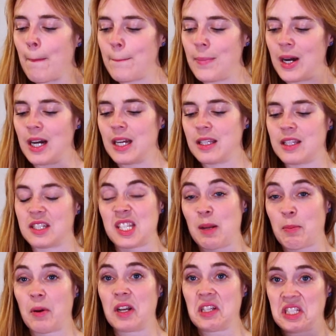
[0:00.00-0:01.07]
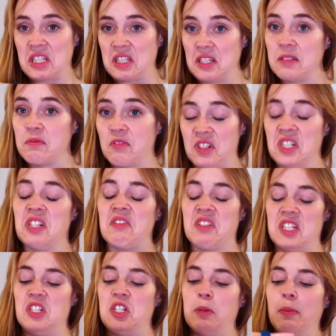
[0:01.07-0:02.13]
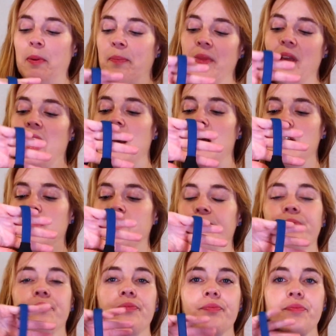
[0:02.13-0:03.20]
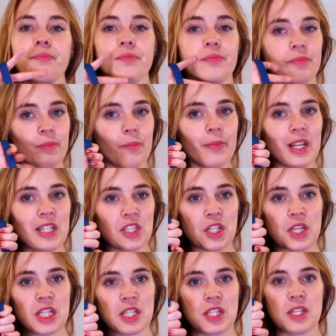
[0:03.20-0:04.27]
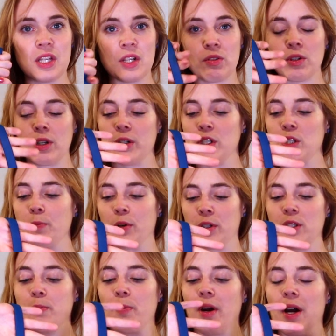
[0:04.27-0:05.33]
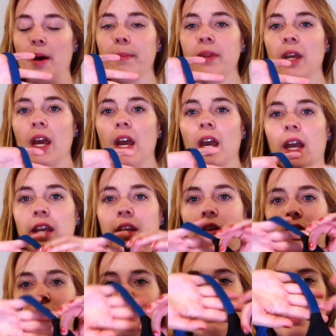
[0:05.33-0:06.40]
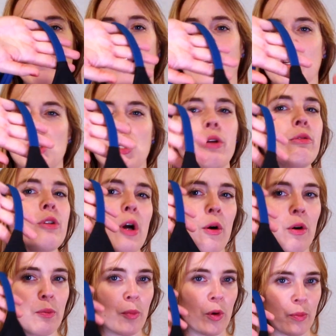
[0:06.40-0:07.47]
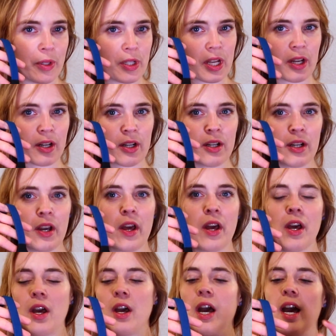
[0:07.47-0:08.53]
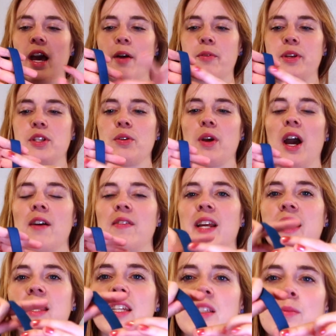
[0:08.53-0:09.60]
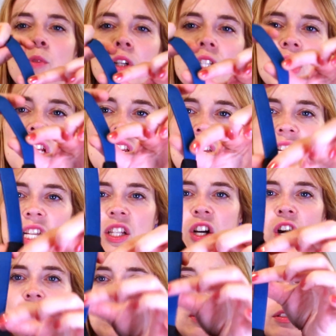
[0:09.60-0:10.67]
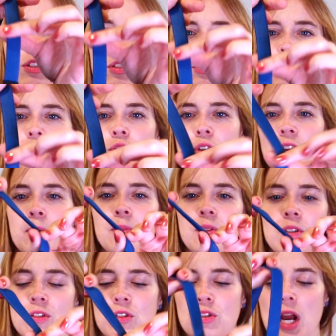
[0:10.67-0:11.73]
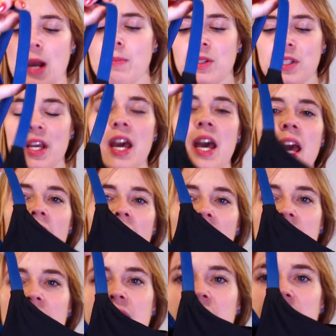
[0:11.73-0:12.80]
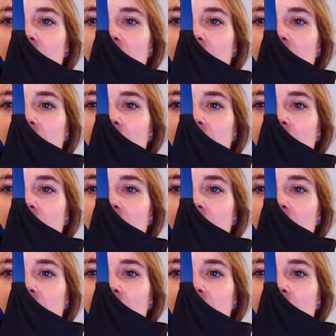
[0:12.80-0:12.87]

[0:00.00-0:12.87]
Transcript: but the set price is very, very cheap. So this is the Aurora Sports Bra. You can also see we have like a two-tone moment here. We do have like these more teal colored straps, and the